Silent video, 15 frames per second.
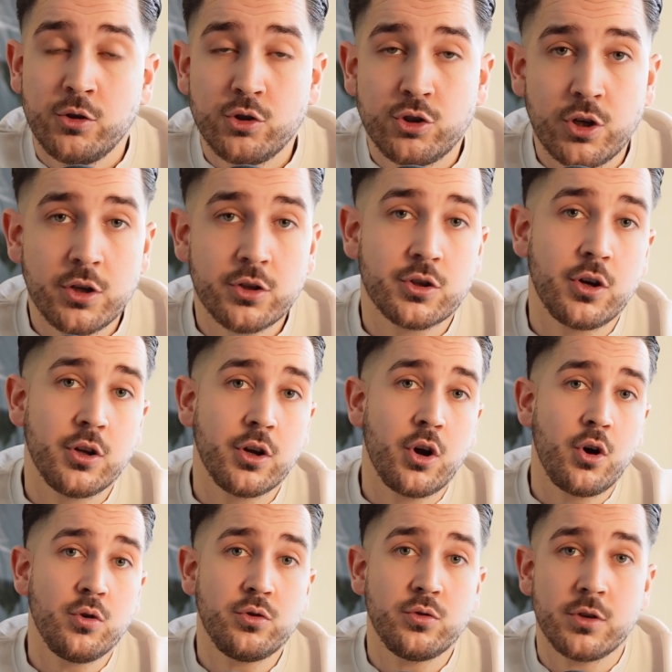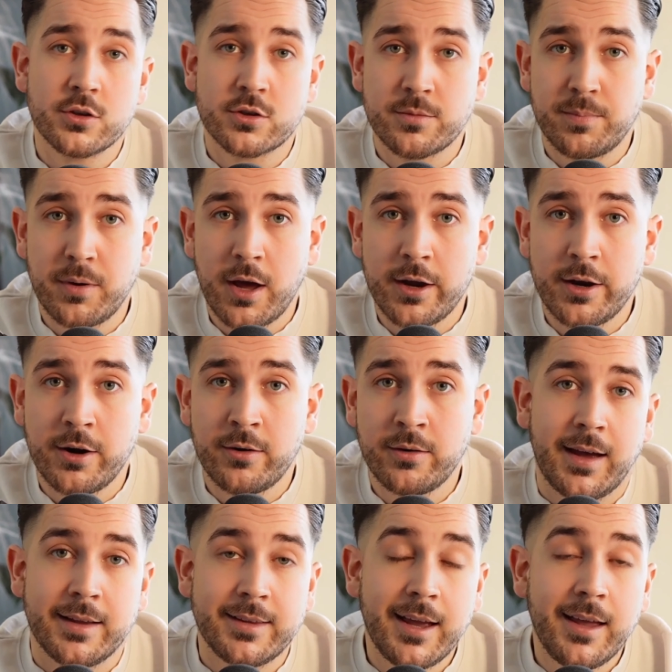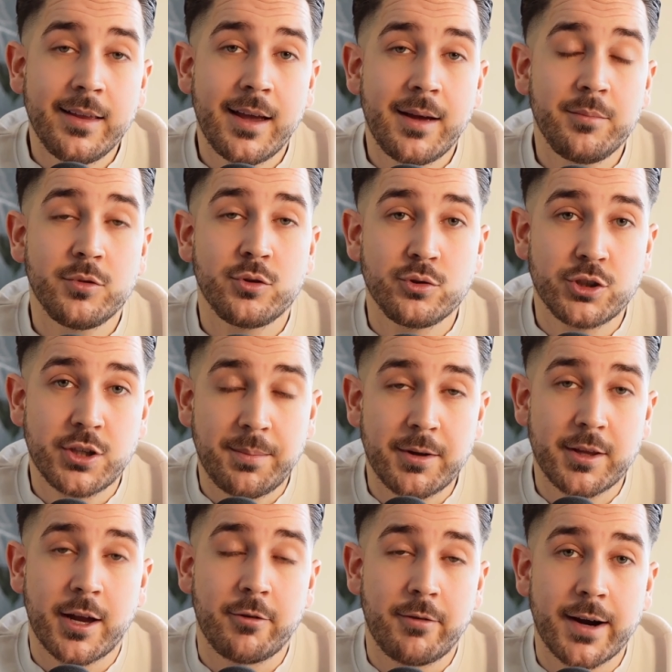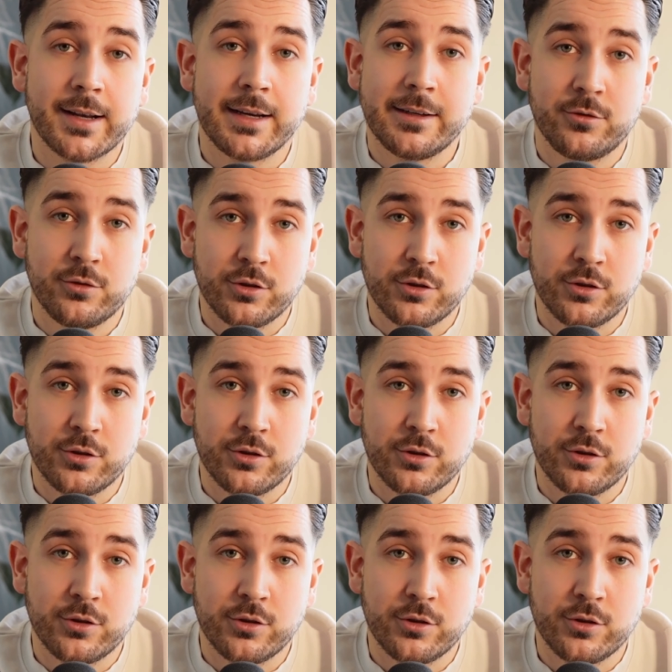just gonna go to the supplier and tell them to ship it directly to the